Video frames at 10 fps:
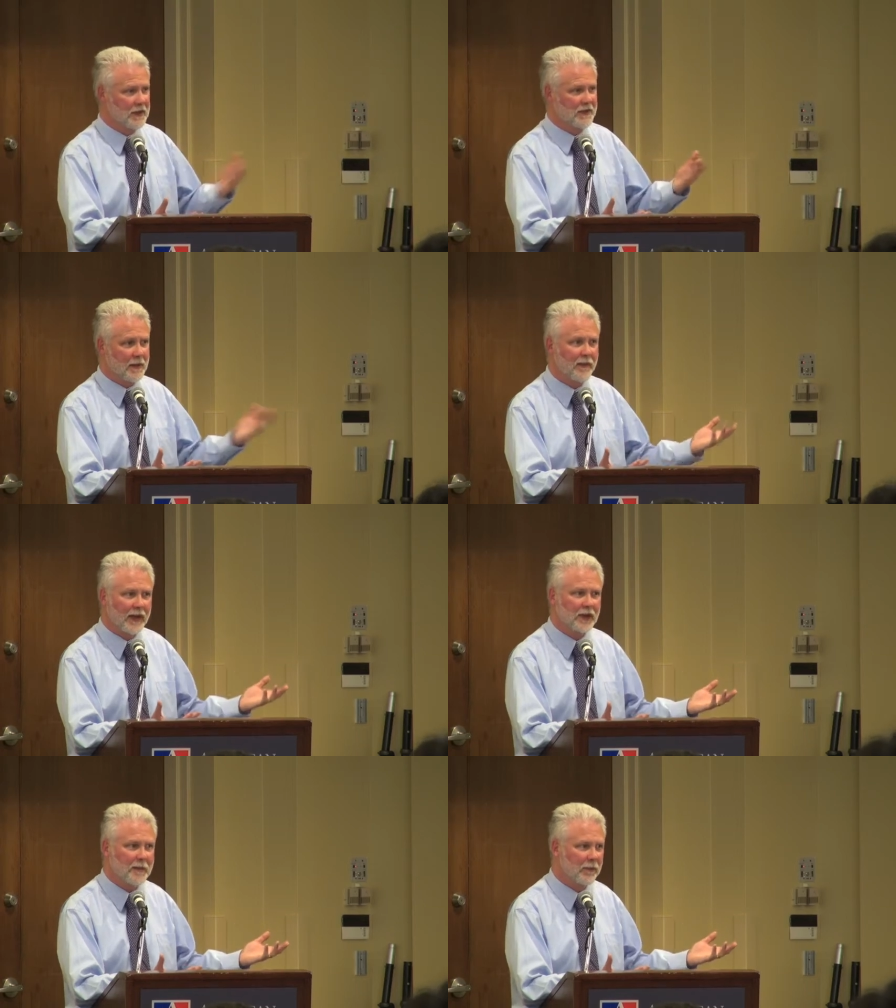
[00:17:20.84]
Some
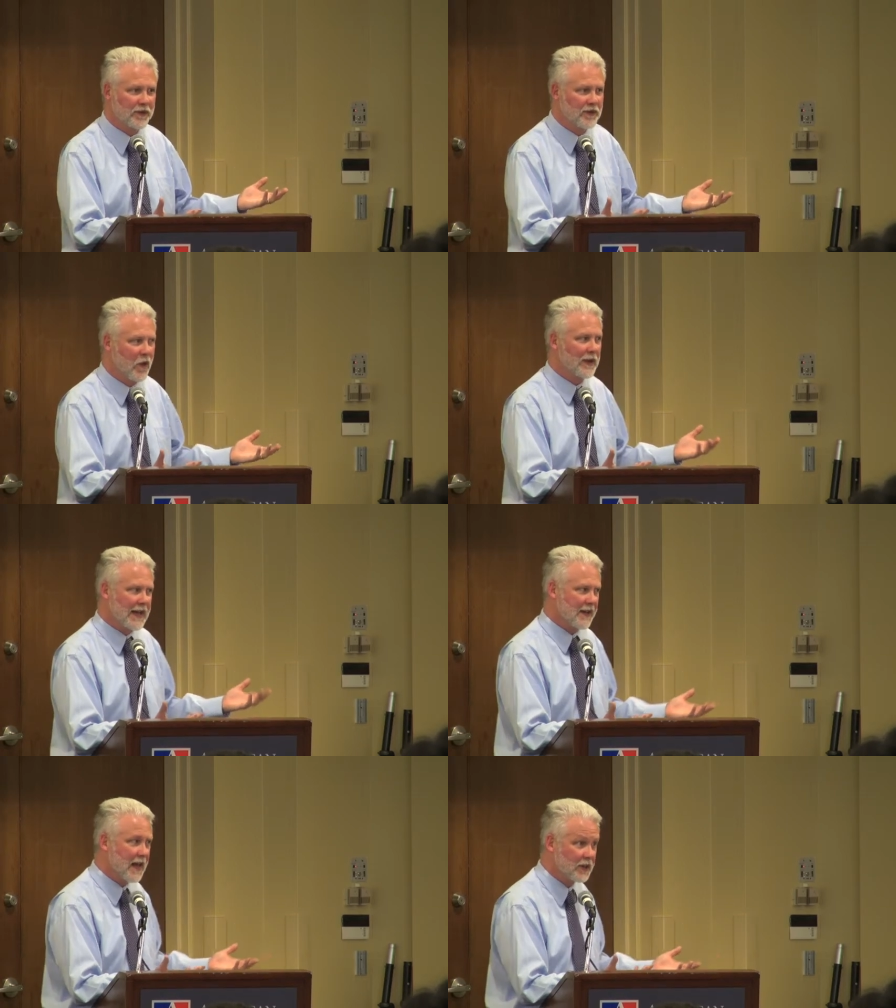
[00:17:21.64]
faculty members don't
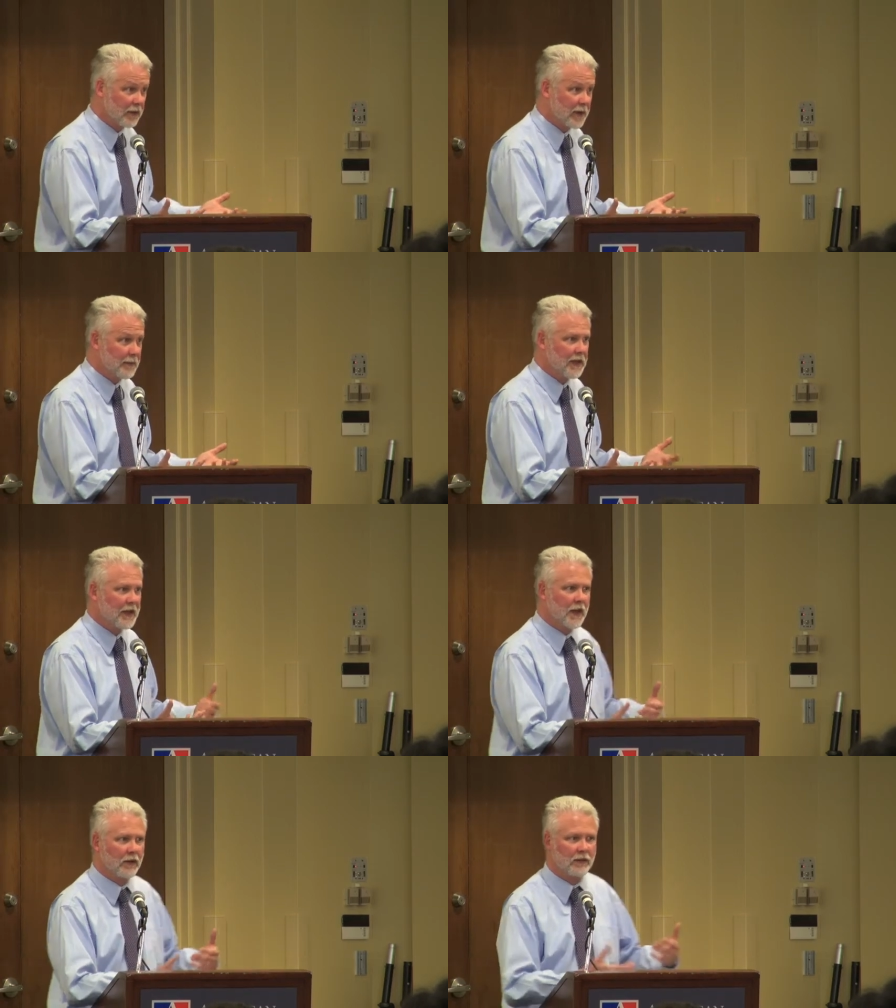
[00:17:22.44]
get that treatment
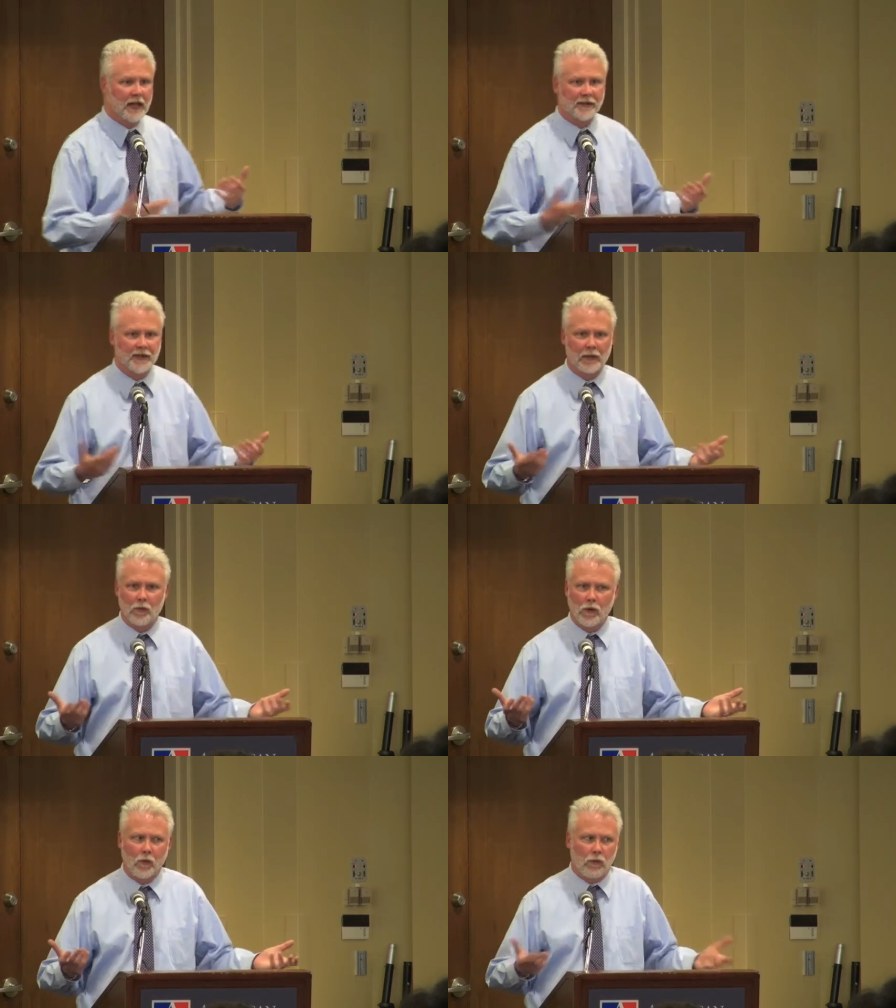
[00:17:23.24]
and they're left saying,
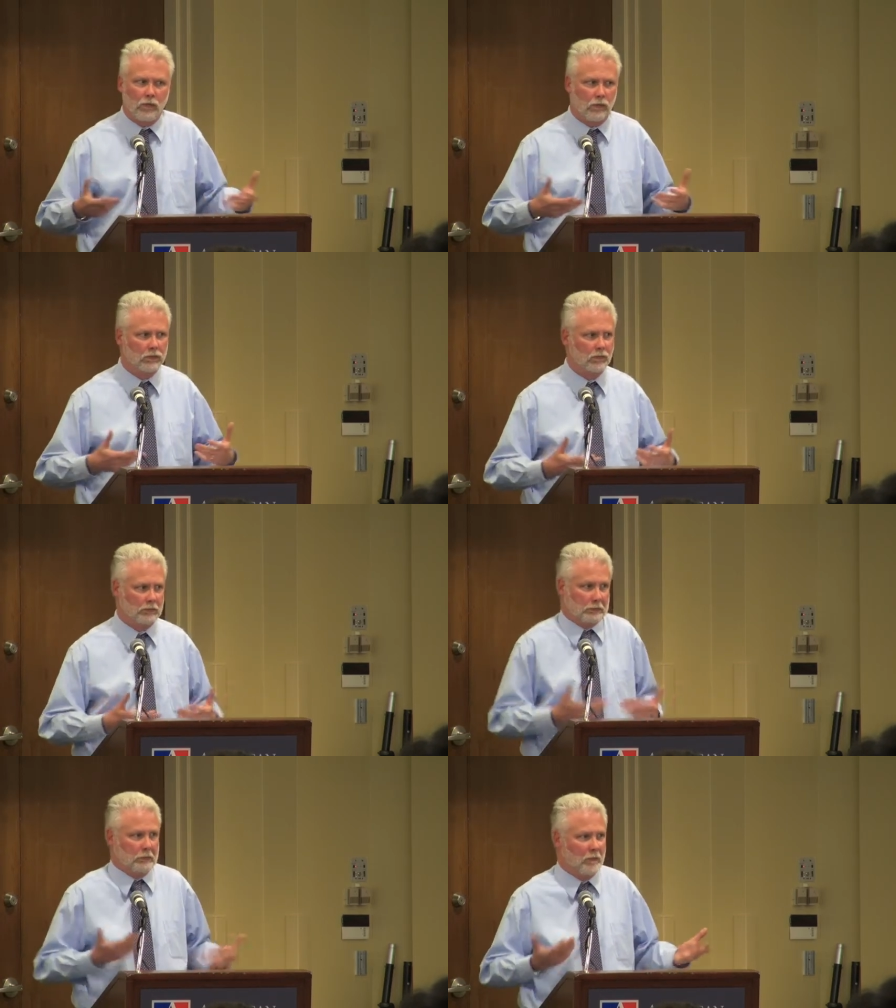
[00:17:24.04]
well,
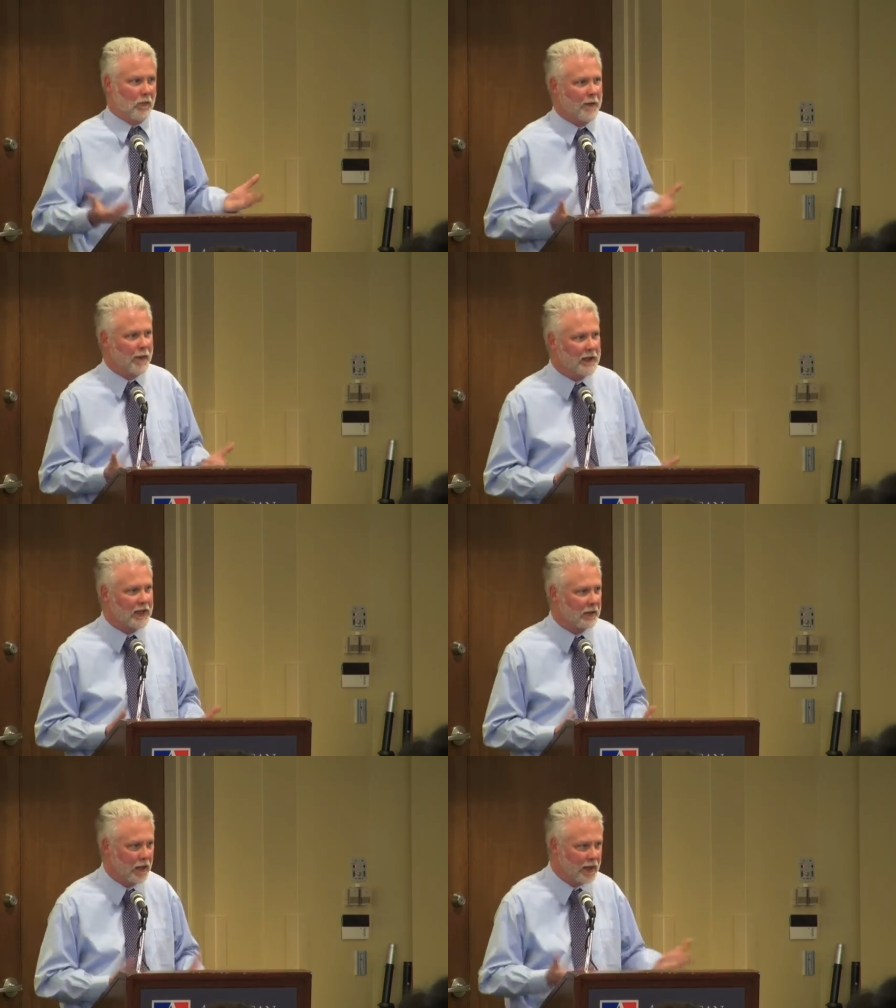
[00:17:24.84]
what about
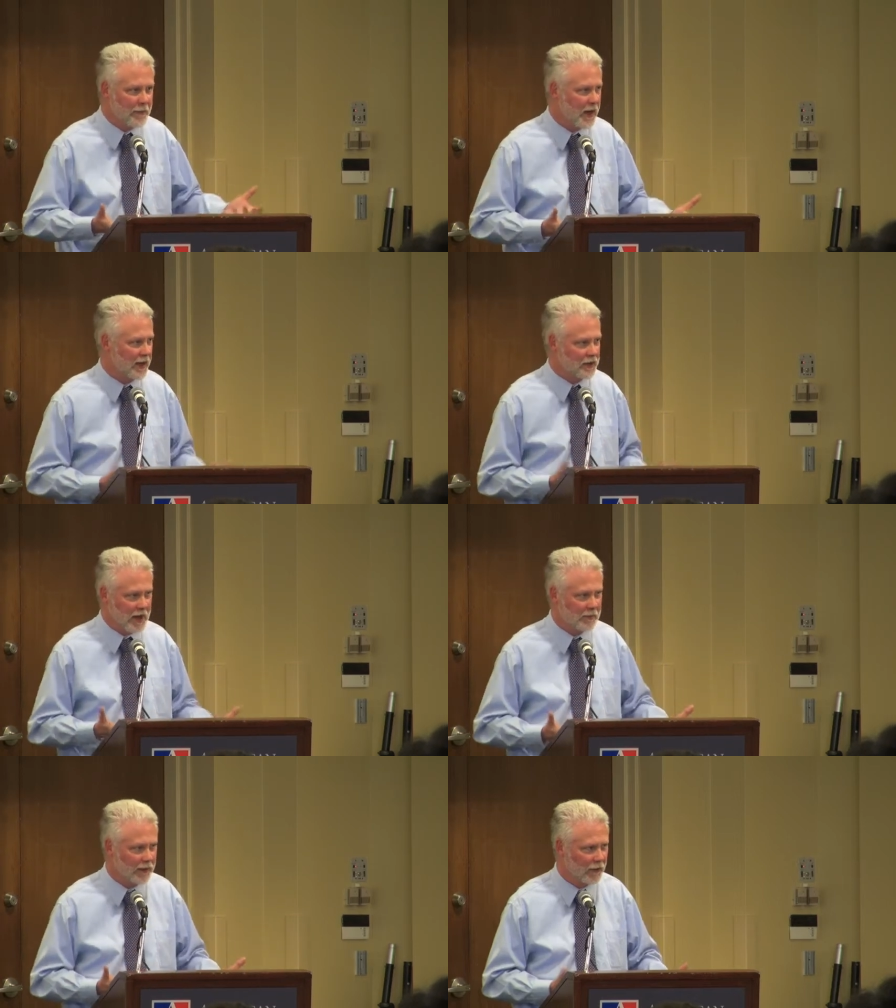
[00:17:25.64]
me? What am I?
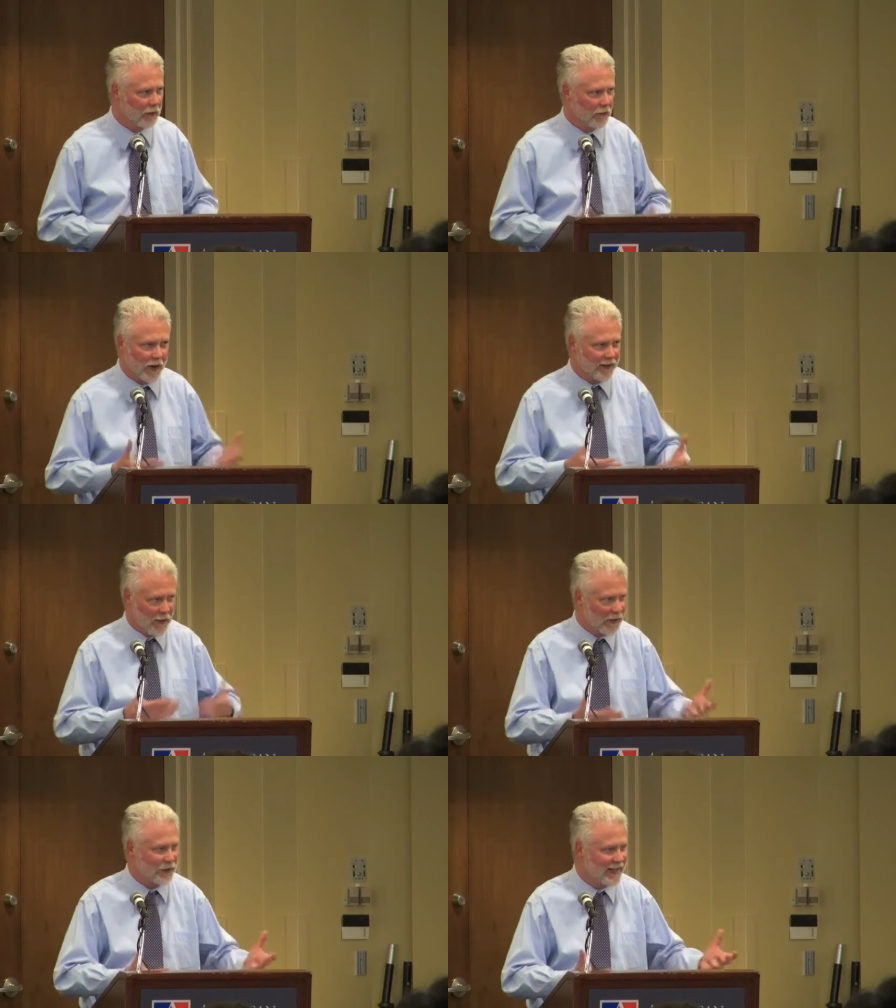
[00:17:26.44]
Chop liver? Why,
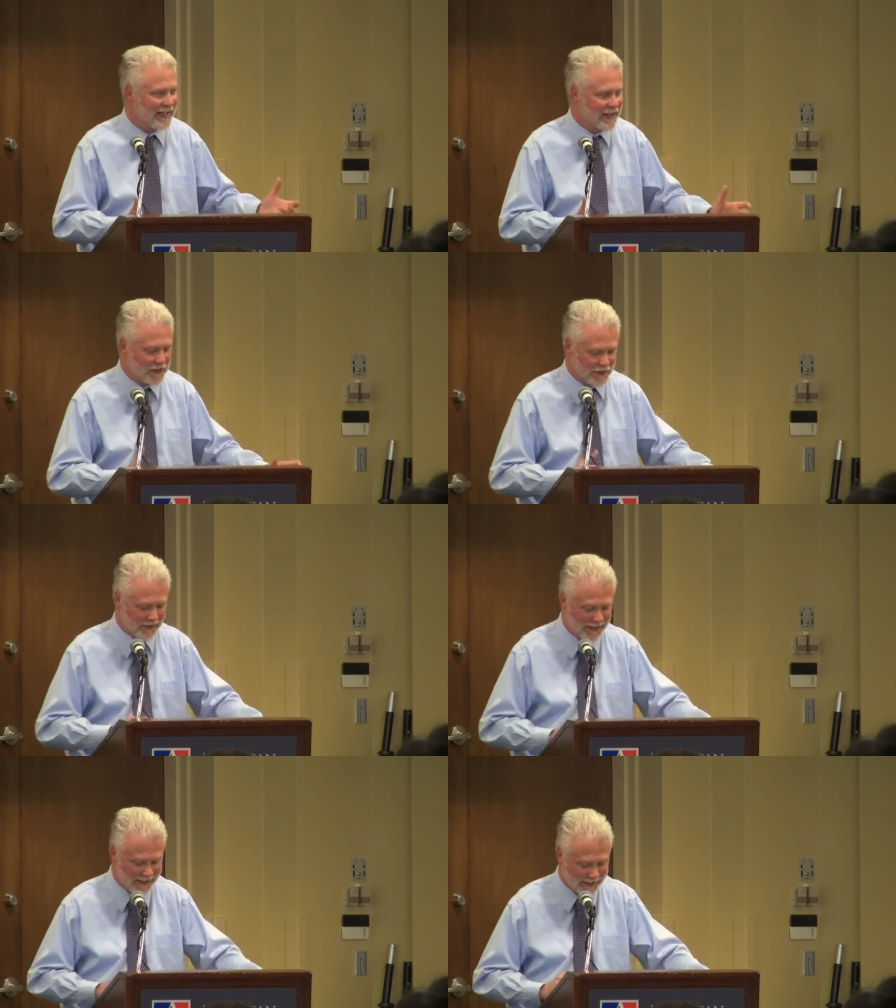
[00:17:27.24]
why don't I get
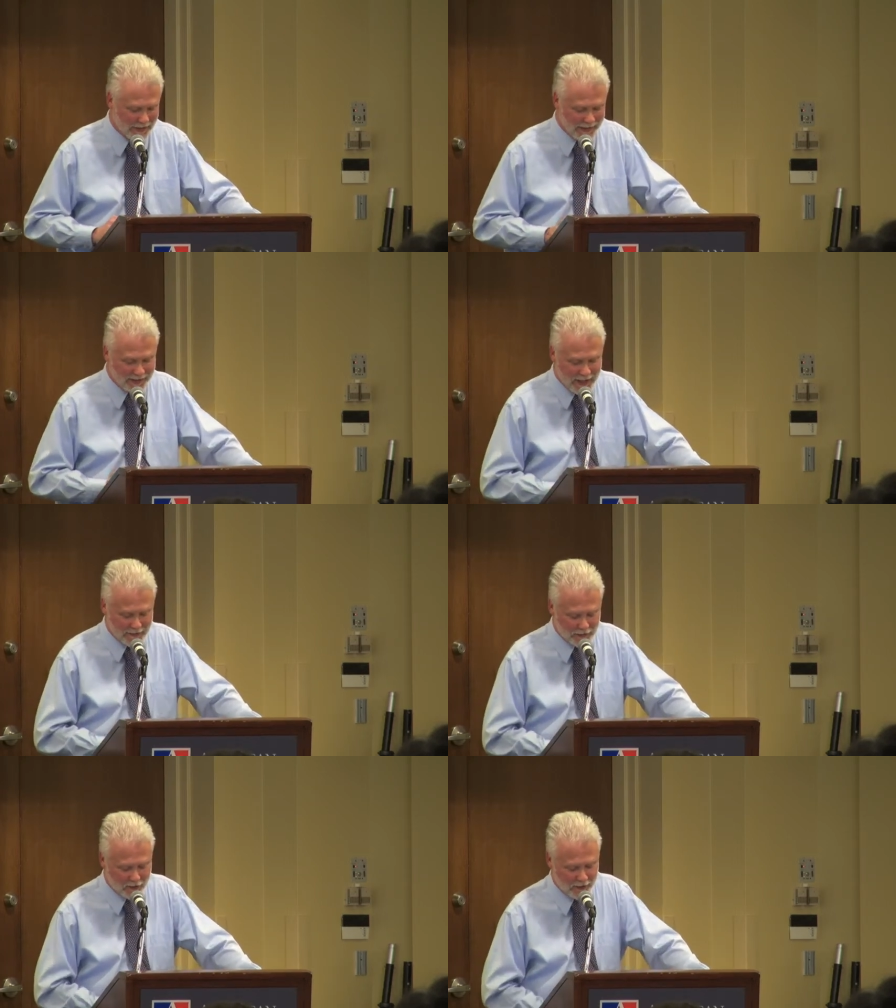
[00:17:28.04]
this, this
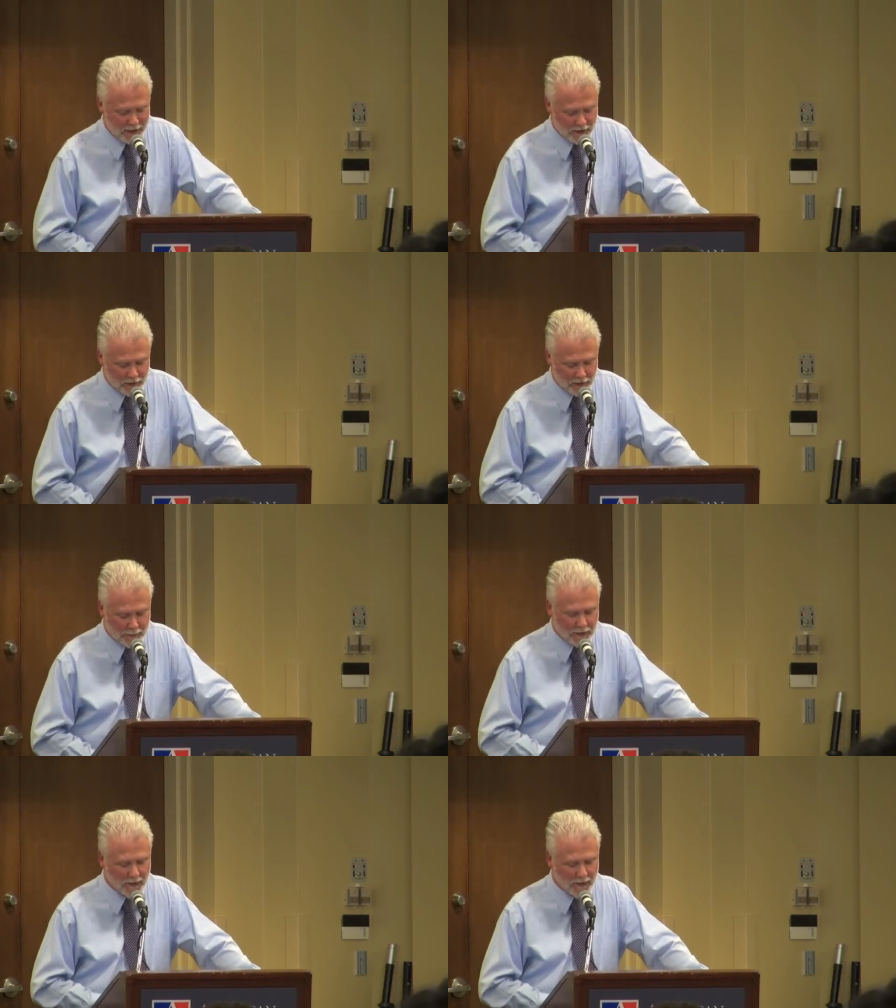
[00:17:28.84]
kind of tr this treatment?